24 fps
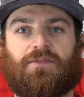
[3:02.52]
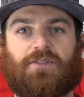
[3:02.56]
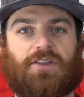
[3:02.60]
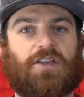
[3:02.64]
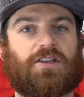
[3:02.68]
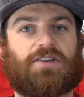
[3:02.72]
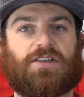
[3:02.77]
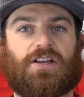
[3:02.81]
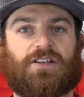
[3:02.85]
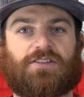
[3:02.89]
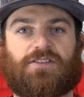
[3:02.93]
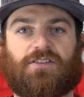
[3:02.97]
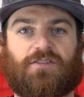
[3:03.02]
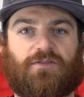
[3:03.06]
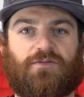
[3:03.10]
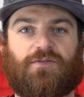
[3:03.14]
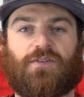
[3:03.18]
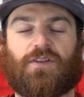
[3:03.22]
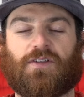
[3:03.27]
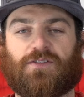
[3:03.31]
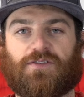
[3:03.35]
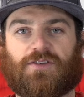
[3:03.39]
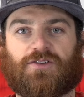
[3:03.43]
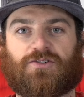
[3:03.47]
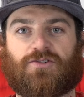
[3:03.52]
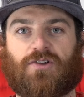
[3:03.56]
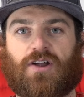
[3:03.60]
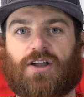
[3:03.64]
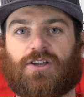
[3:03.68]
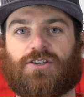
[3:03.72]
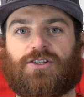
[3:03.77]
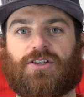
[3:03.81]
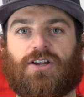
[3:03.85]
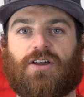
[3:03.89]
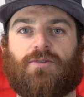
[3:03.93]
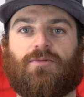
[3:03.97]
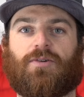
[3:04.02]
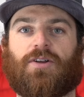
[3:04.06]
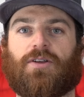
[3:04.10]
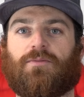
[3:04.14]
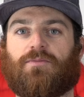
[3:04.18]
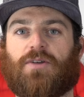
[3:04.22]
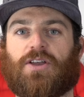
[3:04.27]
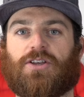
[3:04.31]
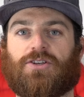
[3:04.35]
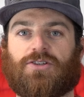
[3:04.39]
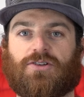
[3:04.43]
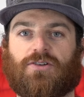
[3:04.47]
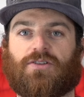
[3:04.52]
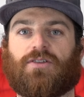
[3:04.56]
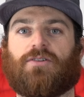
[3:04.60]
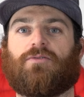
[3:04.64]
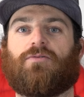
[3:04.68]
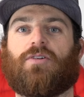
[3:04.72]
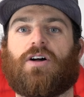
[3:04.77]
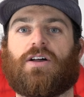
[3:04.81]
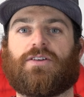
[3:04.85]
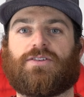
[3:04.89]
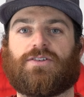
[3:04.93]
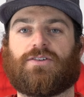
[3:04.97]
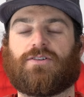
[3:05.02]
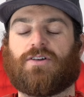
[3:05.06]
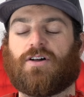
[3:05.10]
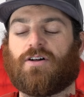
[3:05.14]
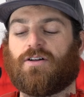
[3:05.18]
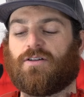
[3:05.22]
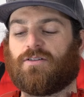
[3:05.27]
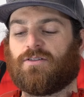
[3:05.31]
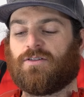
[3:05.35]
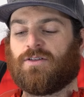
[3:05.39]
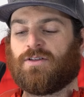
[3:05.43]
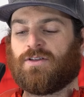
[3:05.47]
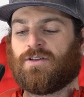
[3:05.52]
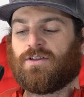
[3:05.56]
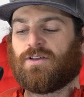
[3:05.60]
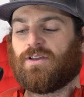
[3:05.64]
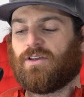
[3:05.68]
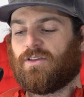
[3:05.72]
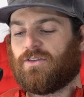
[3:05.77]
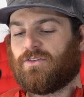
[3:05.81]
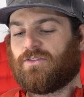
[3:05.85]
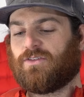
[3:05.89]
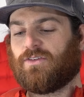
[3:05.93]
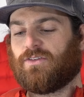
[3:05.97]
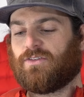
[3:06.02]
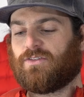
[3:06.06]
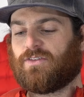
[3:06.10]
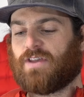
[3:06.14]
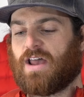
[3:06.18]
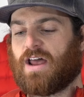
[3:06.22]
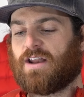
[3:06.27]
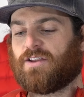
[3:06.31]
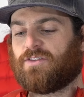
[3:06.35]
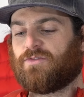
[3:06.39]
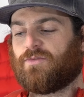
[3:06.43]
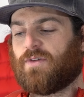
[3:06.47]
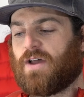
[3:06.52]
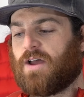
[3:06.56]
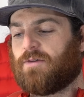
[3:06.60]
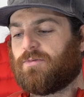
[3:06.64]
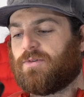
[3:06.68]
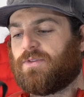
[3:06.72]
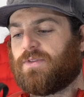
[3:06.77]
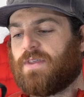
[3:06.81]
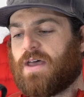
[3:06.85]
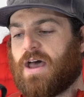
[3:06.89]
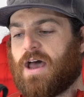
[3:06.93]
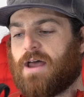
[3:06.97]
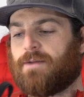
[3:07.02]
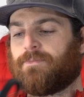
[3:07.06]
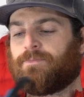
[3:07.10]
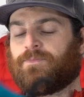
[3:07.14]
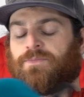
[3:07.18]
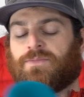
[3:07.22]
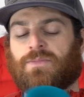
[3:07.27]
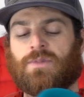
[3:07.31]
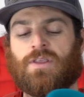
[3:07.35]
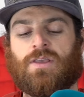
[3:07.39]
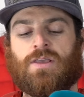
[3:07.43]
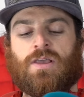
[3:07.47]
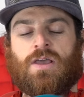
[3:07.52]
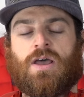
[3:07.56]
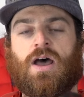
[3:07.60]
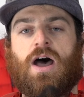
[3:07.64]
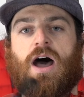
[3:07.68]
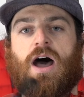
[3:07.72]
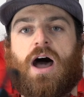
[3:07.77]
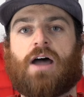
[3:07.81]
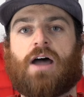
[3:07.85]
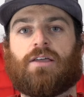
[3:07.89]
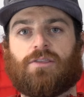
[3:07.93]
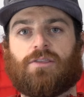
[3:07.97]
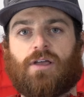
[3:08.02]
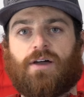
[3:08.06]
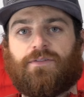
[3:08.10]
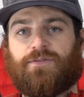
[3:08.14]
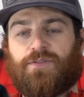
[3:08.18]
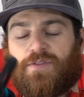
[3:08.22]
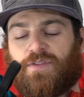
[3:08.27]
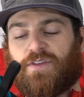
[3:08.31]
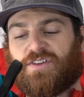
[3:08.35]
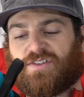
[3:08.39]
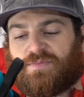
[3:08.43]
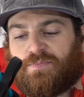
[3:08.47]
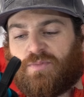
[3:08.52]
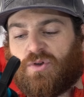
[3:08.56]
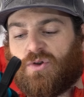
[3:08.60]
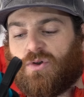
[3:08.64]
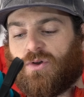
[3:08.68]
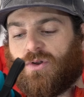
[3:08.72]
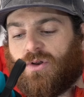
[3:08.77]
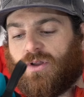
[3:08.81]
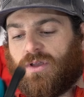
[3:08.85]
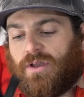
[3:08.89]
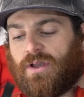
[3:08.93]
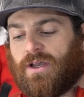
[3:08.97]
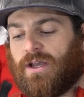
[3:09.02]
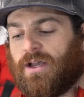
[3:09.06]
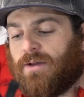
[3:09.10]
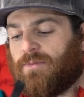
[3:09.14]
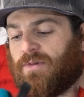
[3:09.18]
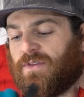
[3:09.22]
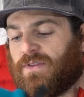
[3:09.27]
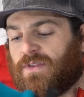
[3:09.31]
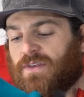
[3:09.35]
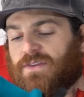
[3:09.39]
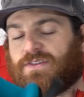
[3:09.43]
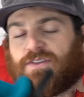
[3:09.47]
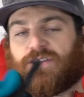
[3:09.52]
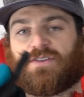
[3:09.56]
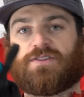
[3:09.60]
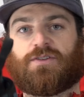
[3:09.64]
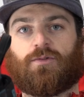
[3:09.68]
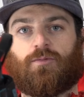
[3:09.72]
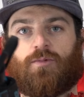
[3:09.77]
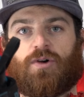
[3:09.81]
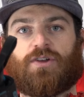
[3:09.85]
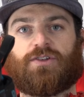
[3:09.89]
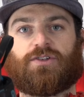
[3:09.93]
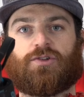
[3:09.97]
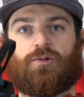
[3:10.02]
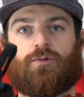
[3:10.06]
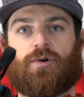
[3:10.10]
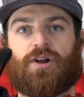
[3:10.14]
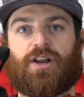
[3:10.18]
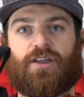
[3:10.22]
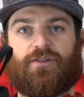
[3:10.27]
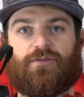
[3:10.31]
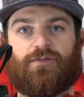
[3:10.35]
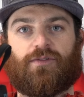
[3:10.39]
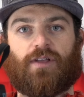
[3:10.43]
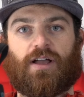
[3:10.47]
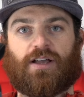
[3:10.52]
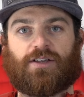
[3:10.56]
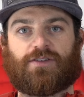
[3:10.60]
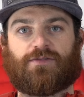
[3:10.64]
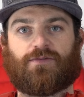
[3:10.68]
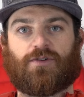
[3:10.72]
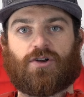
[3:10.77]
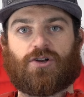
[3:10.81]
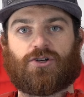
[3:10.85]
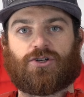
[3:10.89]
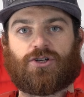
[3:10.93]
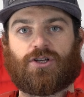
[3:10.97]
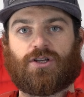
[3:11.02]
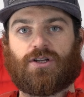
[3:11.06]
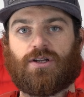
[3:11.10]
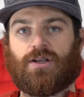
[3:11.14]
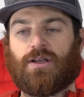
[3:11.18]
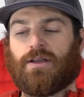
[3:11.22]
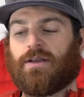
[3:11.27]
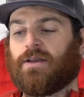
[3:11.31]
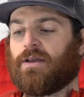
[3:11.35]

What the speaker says: conducted a field destruction, I want to make sure that Rossignol is satisfied with that. I loved this boot. This is the 120 flex version,